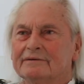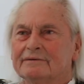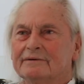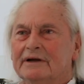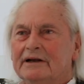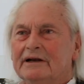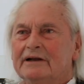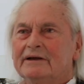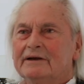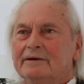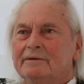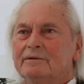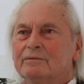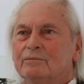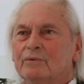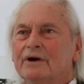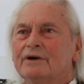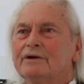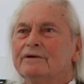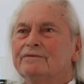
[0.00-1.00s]
Really
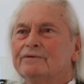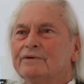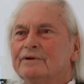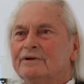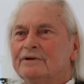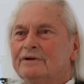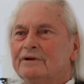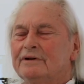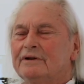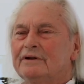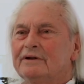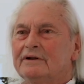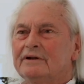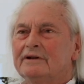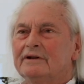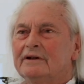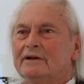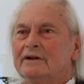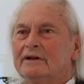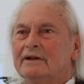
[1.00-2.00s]
wonderful.
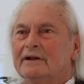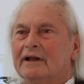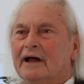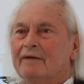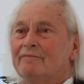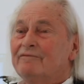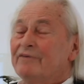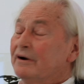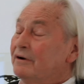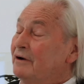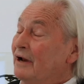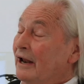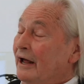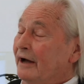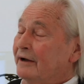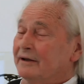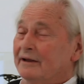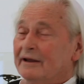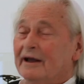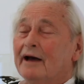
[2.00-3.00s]
I'm very
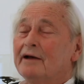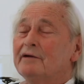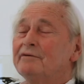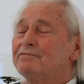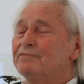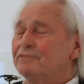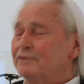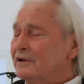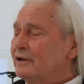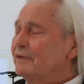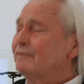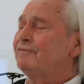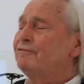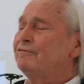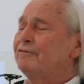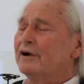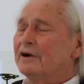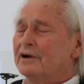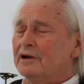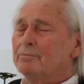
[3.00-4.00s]
lucky. I feel
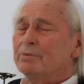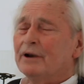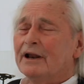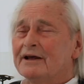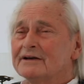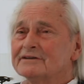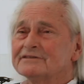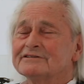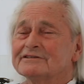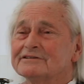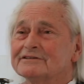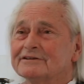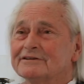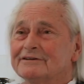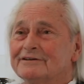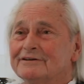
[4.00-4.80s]
very blessed.